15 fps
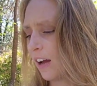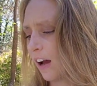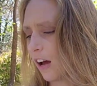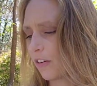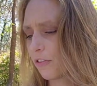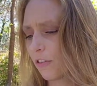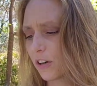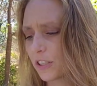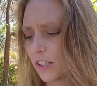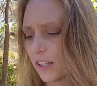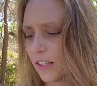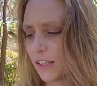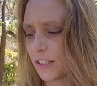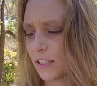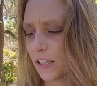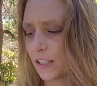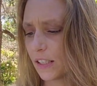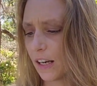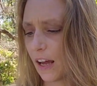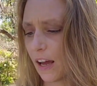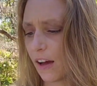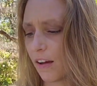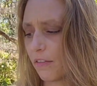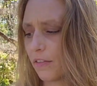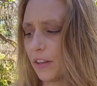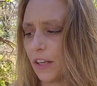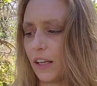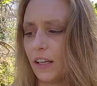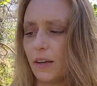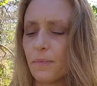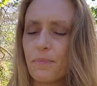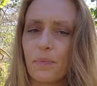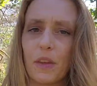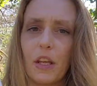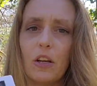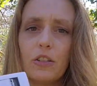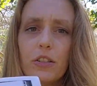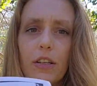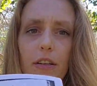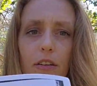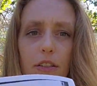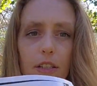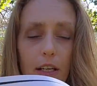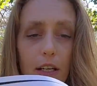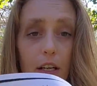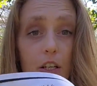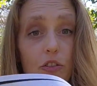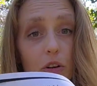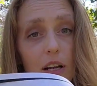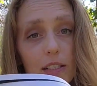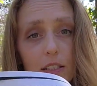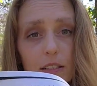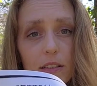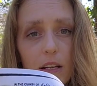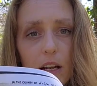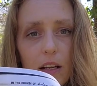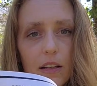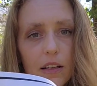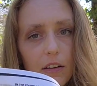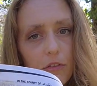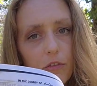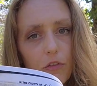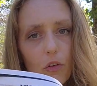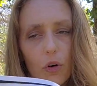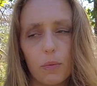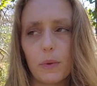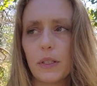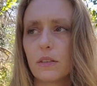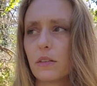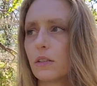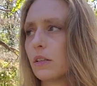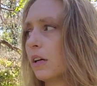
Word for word: Unfortunately, this doesn't have the, usually there's like an address and the informant.